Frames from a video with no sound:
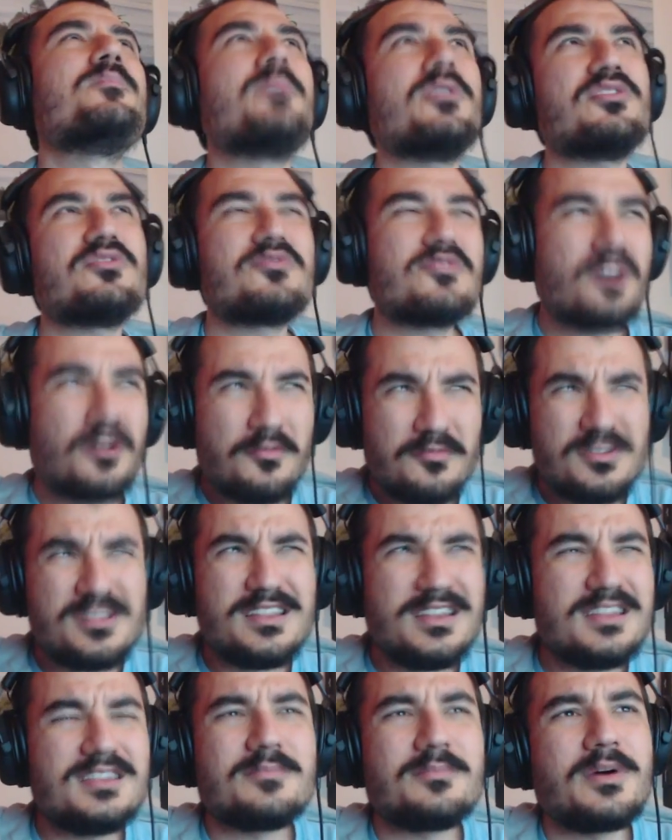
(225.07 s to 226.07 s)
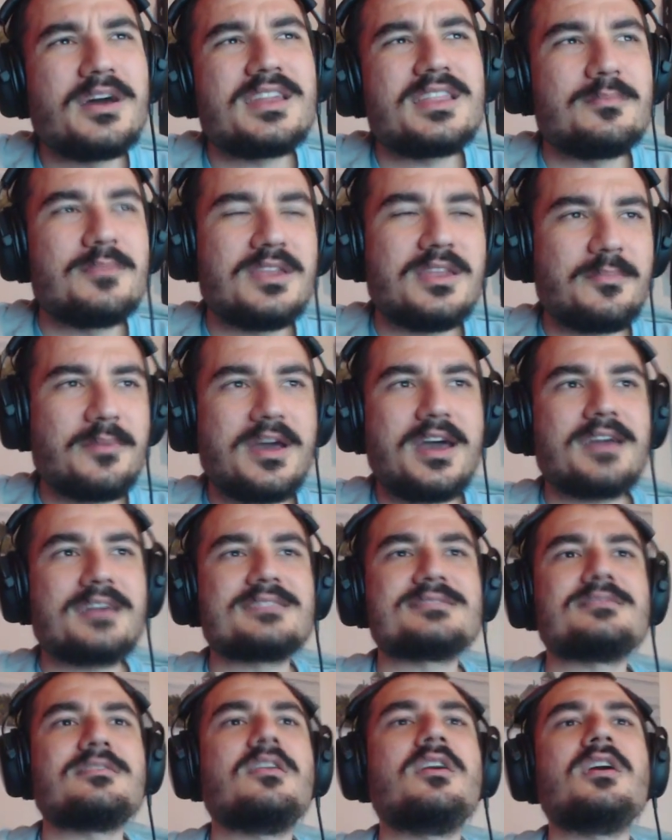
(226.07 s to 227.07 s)
But you don't really need to buy that many
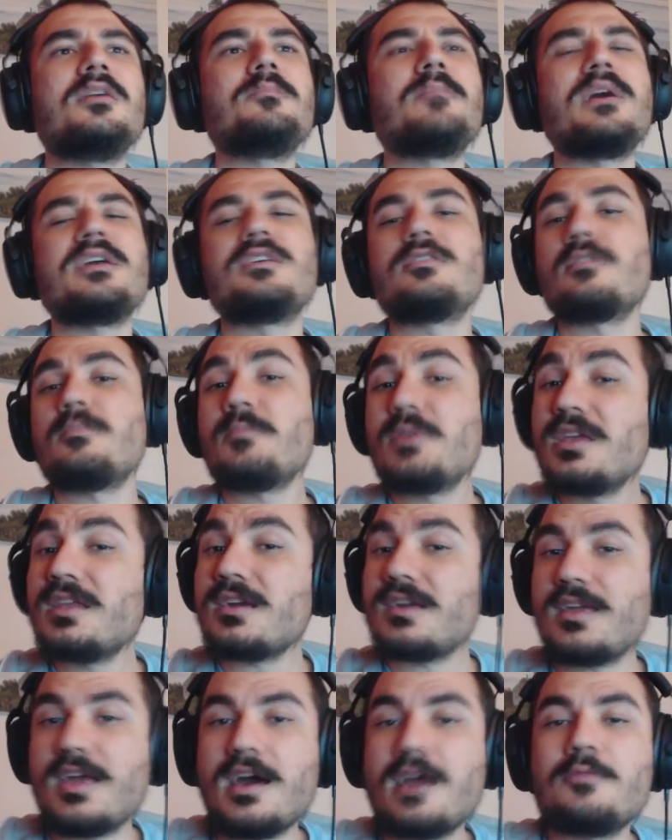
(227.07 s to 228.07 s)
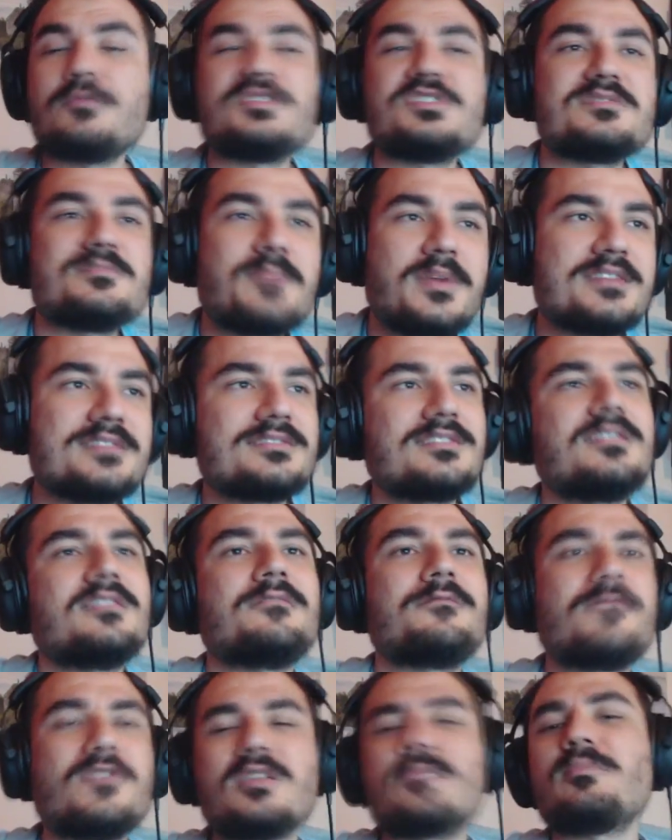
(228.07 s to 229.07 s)
packs. On my European account, which is basically a
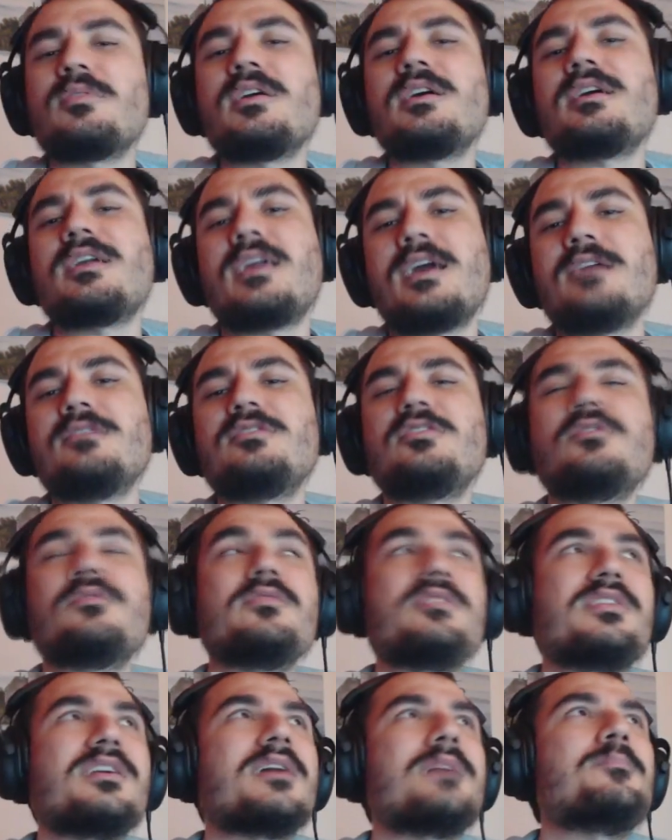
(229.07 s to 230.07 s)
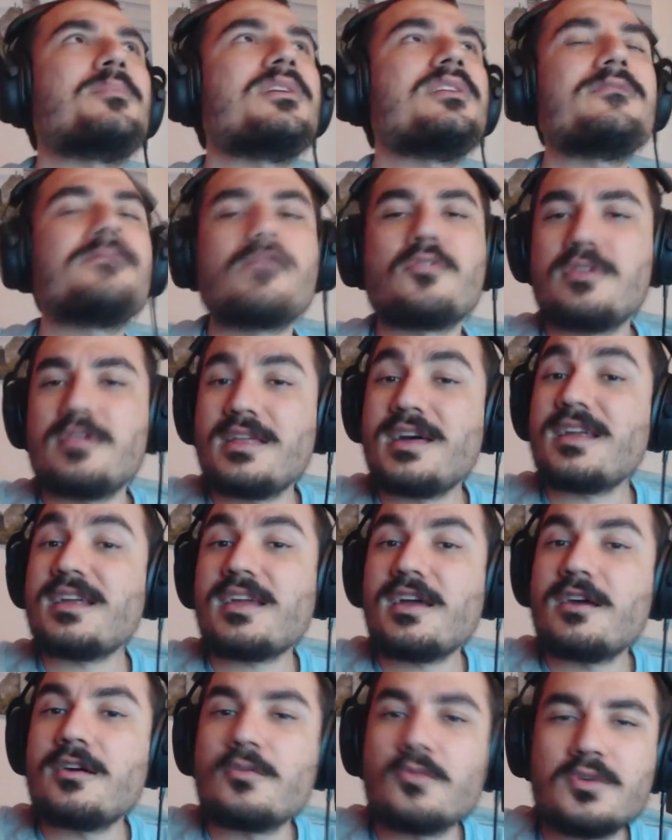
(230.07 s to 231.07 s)
free-to-play account, the only thing I paid for in that
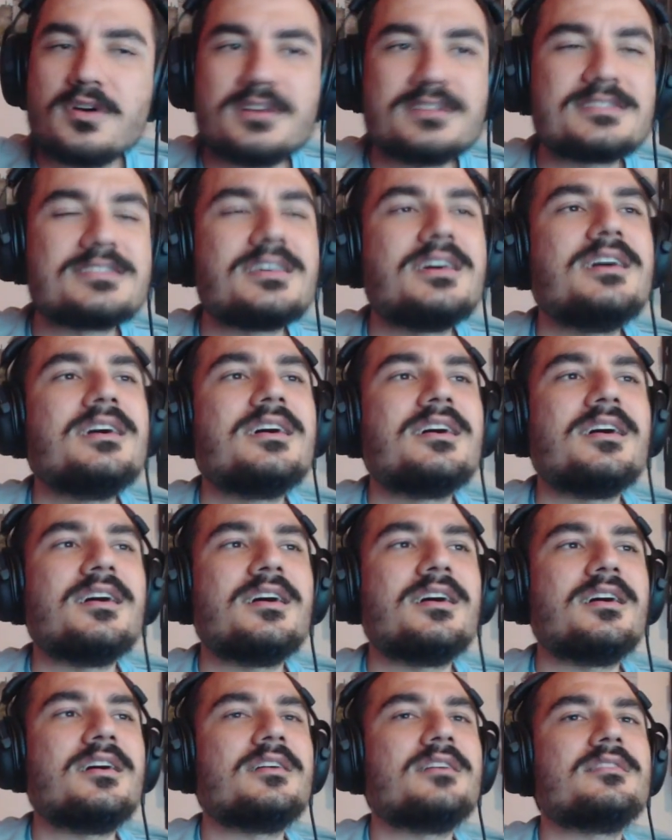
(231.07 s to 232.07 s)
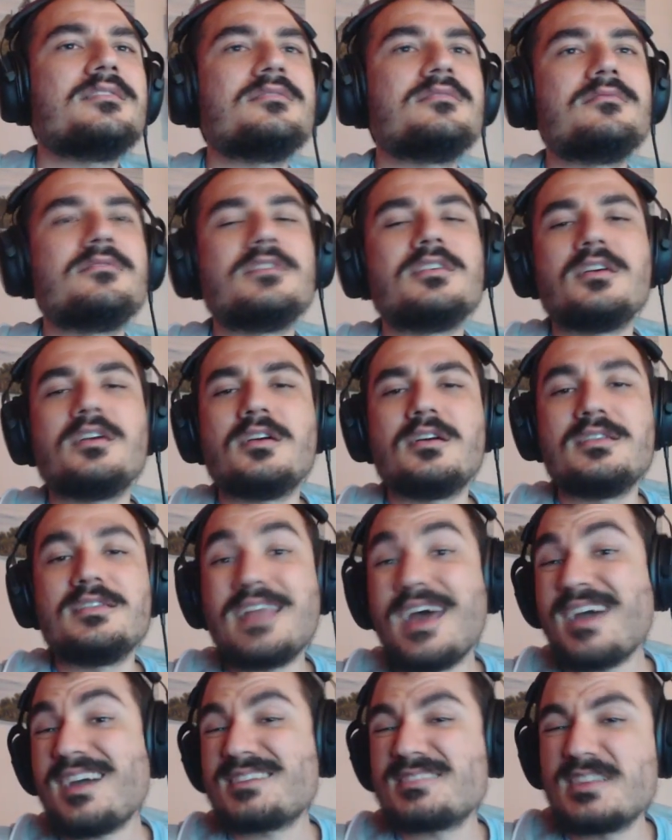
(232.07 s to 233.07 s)
account was uh, the
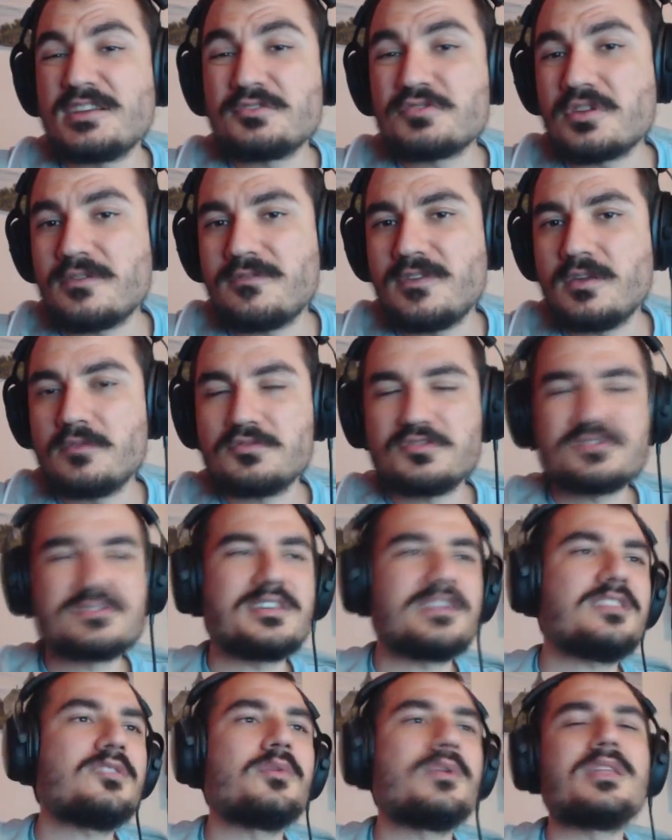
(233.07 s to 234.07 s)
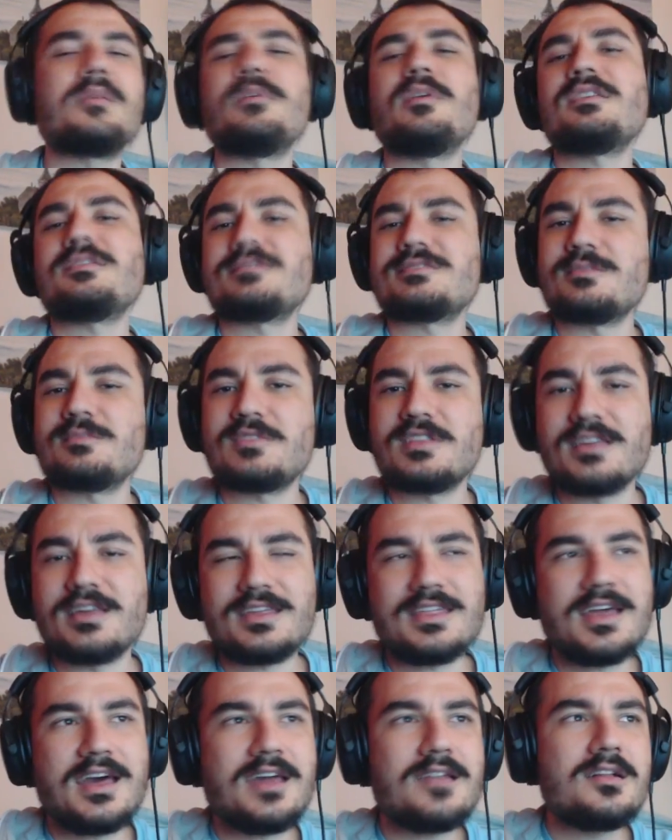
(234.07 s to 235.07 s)
Naxx entry fee, which is like twenty bucks, something
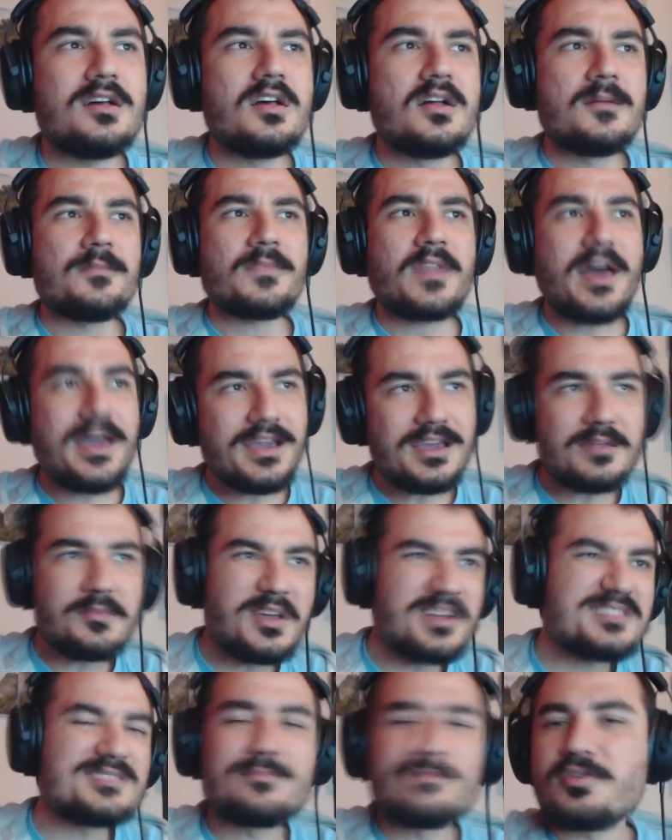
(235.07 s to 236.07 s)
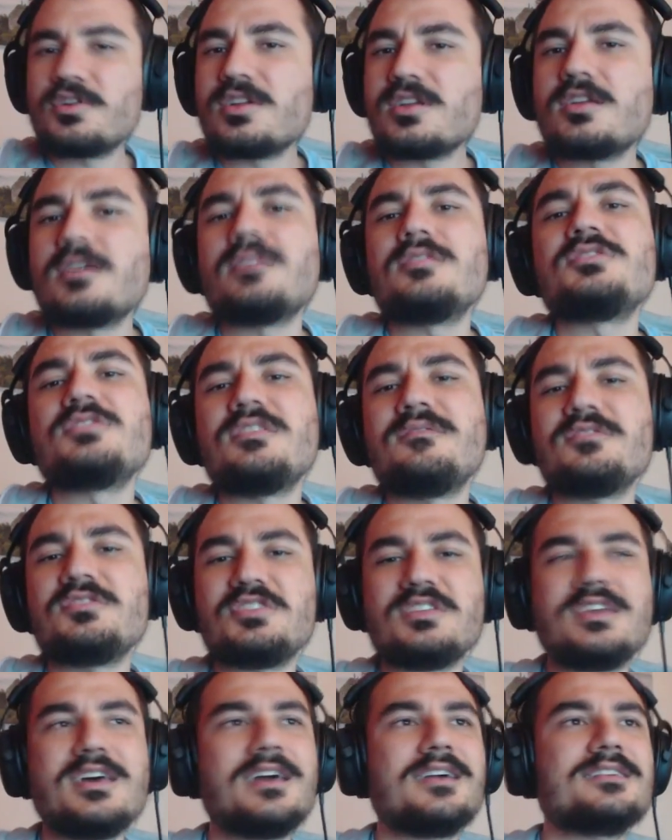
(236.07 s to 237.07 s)
like that. I can make some pretty good G V
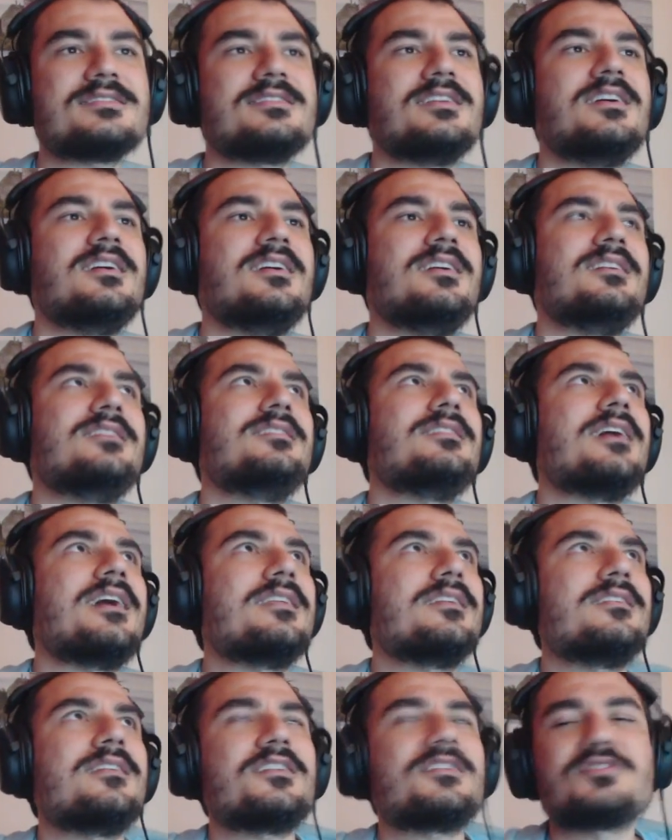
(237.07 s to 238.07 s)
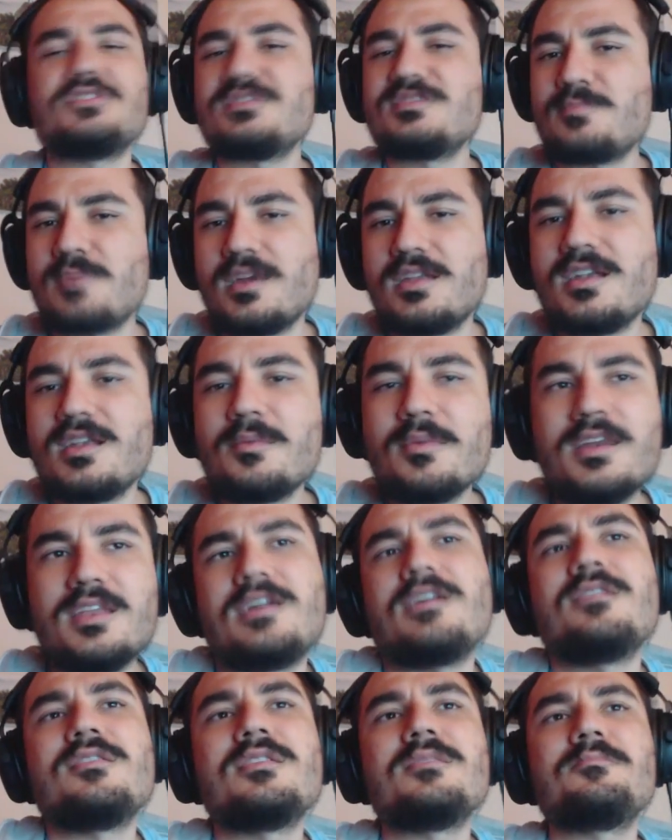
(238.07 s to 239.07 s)
G decks, and I didn't actually spend any money.
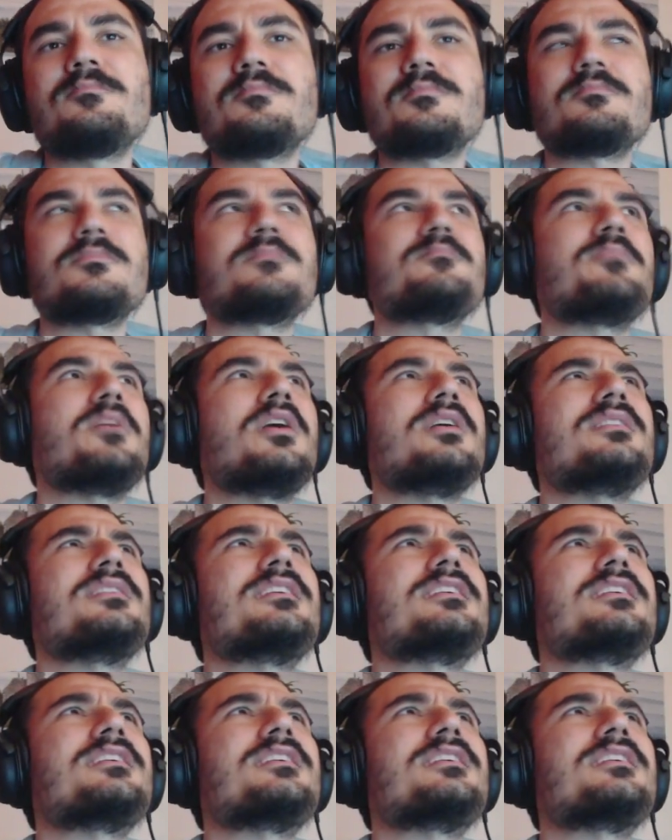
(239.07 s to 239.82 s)
I only bought